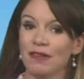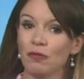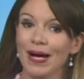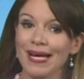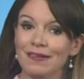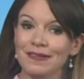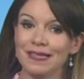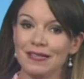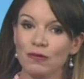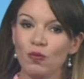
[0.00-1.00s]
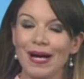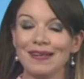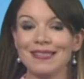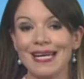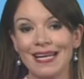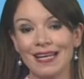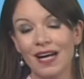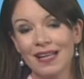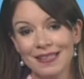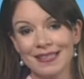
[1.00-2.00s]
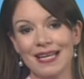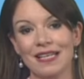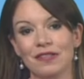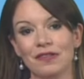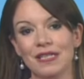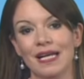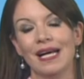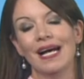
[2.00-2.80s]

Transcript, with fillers: southern Wales as well, staying unsettled